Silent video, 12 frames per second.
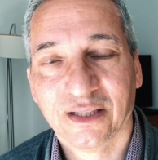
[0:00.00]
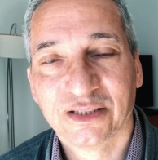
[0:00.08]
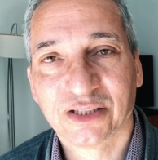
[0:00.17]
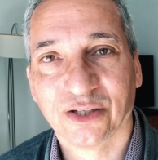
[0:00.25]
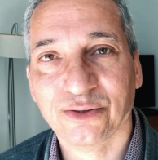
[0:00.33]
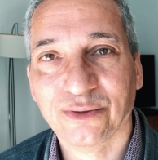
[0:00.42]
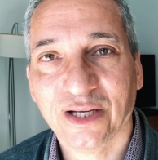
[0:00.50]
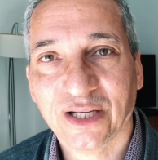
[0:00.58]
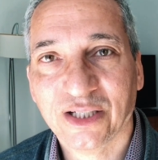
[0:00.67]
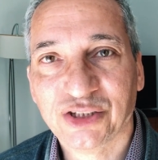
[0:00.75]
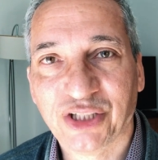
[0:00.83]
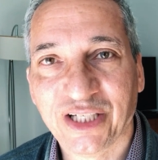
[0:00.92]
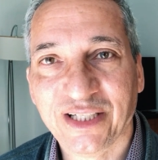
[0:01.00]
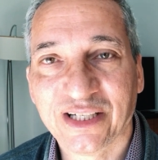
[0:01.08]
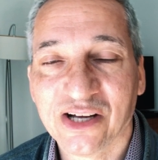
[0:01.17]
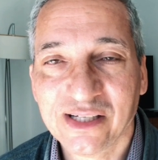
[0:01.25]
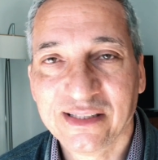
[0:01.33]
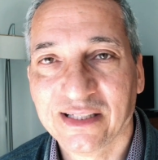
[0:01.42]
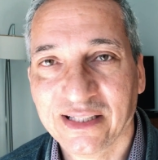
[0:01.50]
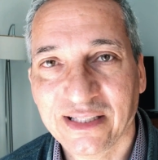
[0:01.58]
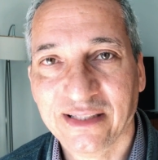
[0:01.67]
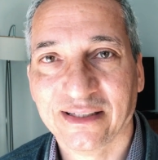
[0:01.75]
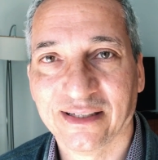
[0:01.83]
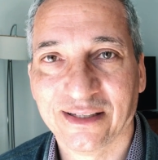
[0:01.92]
So she
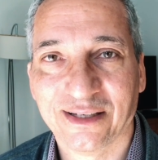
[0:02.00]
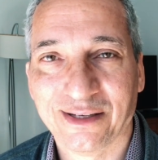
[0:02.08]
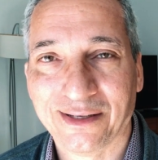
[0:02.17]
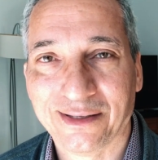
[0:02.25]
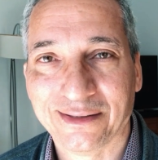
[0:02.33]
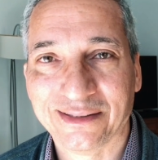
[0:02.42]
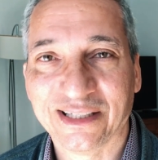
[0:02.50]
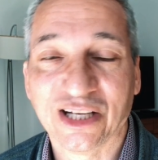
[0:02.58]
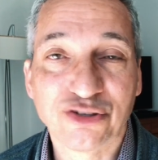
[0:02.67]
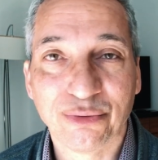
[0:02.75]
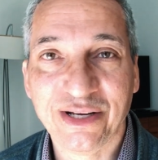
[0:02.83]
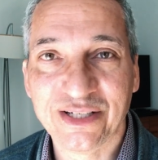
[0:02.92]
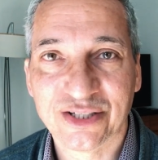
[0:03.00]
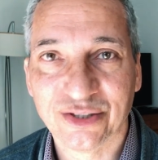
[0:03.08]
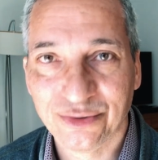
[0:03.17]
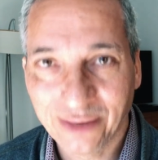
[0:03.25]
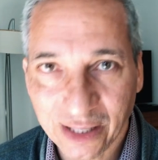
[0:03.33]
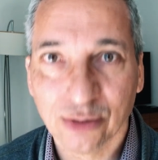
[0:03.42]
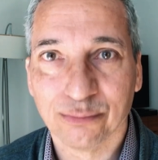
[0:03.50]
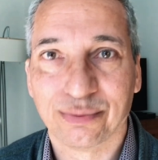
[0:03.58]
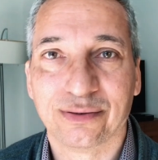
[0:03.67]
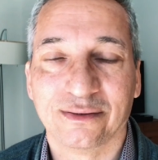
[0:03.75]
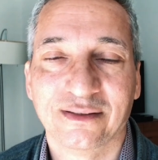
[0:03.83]
kindly agreed to help